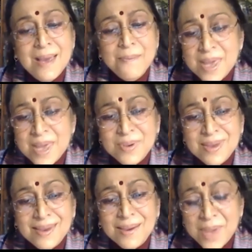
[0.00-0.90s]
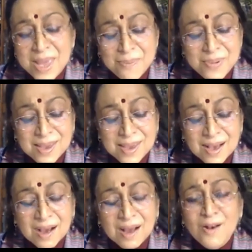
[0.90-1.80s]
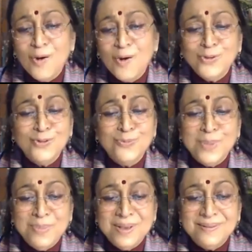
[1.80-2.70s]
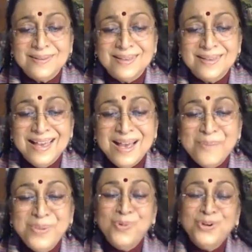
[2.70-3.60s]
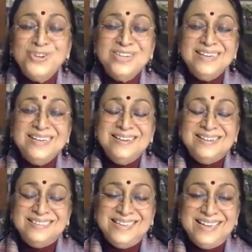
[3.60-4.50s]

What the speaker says: Maybe, a lot of maybes. But what she did say